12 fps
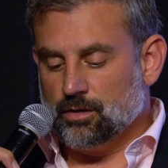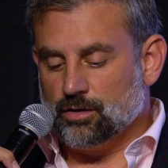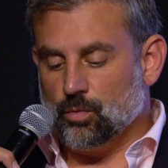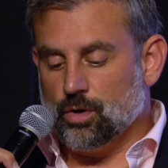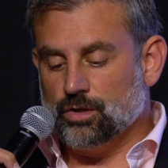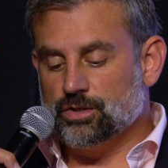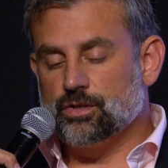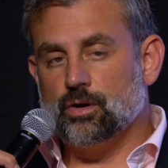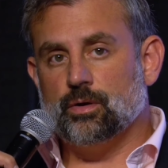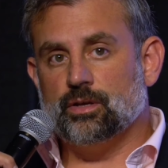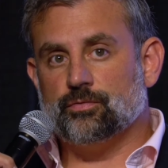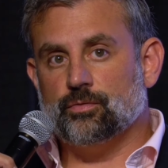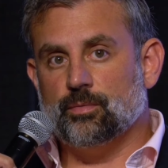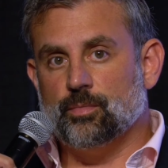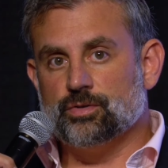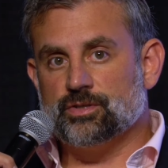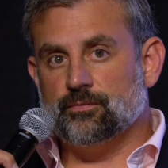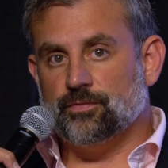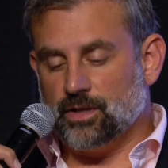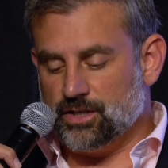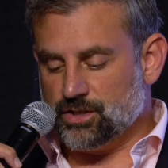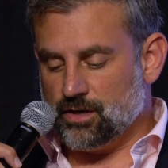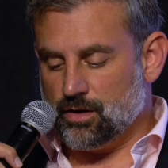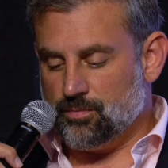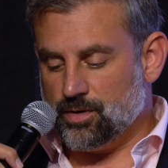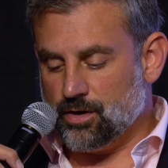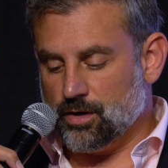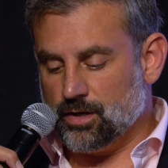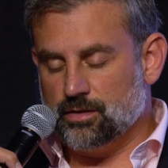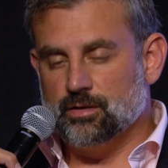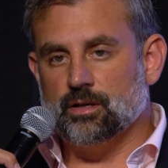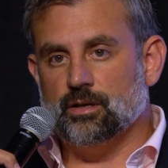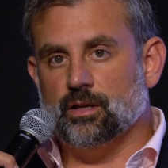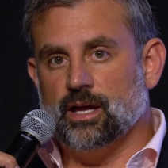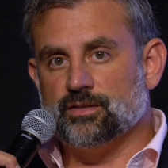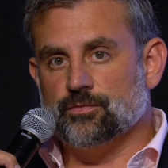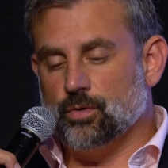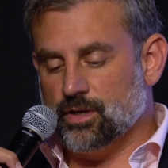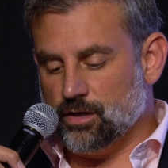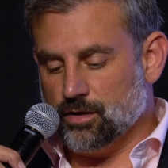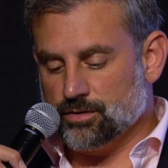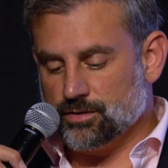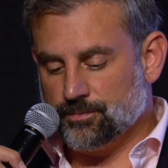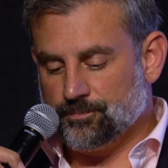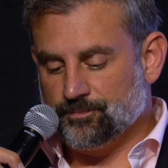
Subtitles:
the world is going through the most inflationary period in the last 40 years.